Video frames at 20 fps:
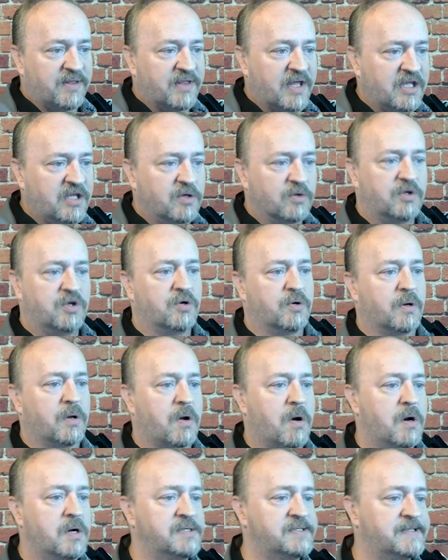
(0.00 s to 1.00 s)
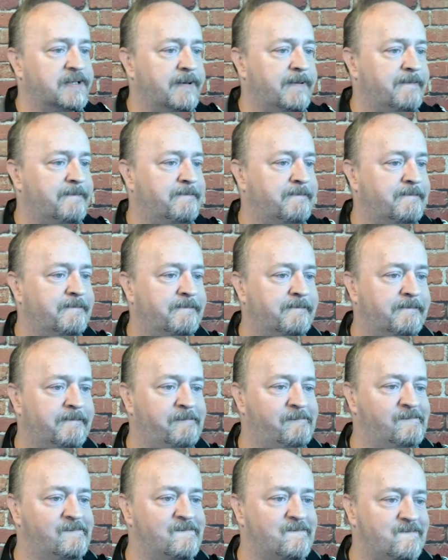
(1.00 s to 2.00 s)
Thank you, Cura Cars.
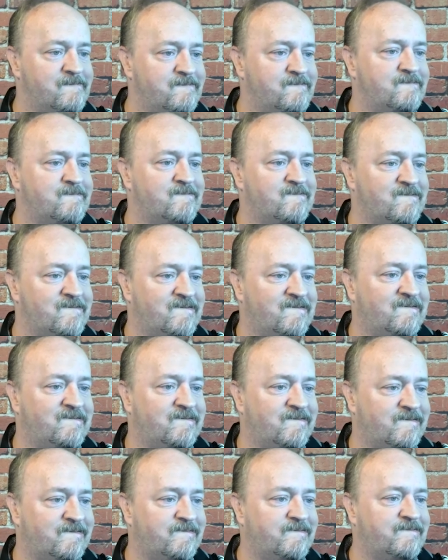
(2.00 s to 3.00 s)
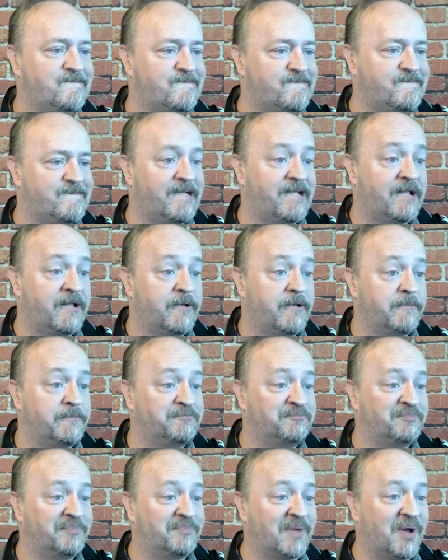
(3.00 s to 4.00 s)
Uh huh. Uh huh.
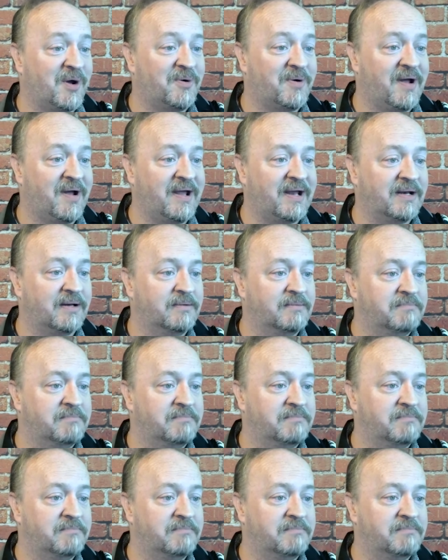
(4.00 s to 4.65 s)
All right.